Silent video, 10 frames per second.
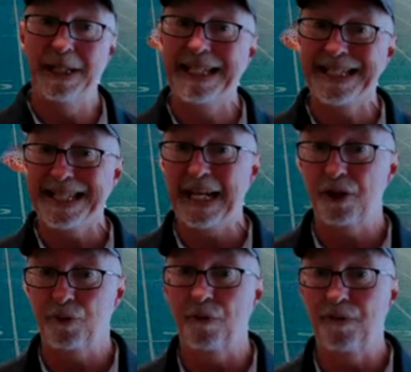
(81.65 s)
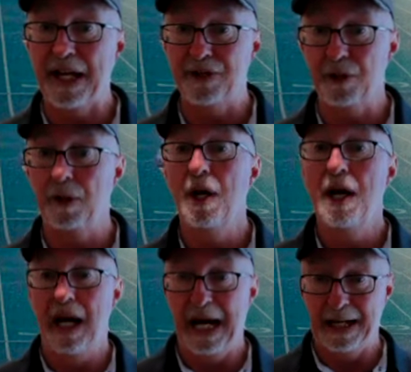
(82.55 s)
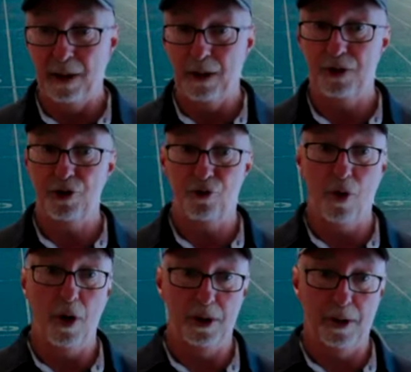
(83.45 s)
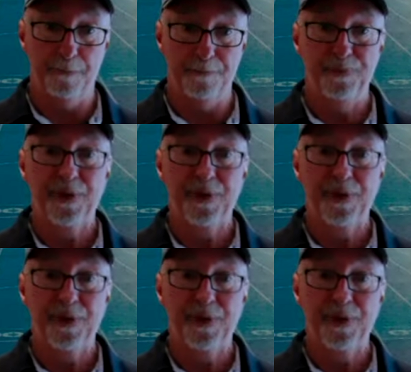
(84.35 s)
and it stands for faster, higher, stronger.